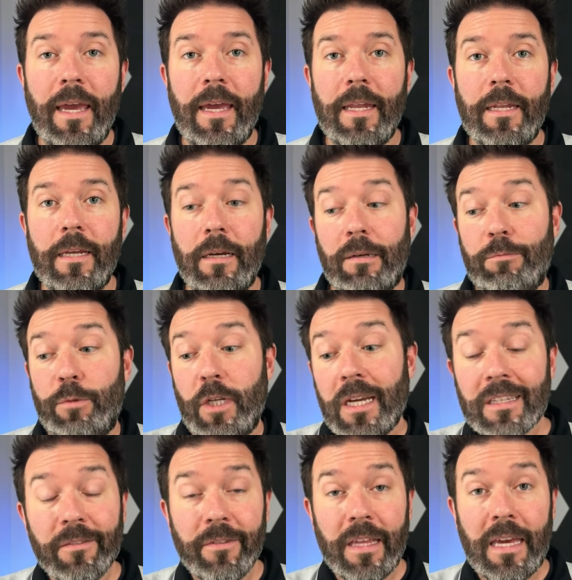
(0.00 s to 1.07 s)
and
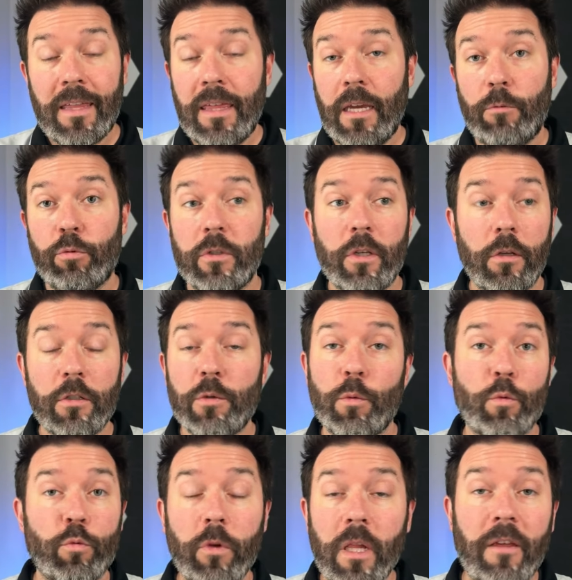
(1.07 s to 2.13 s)
objectively, I think results were
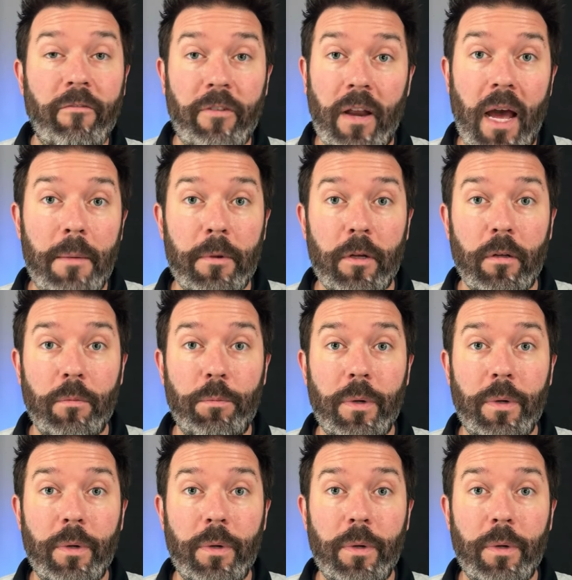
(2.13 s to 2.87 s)
really phenomenal.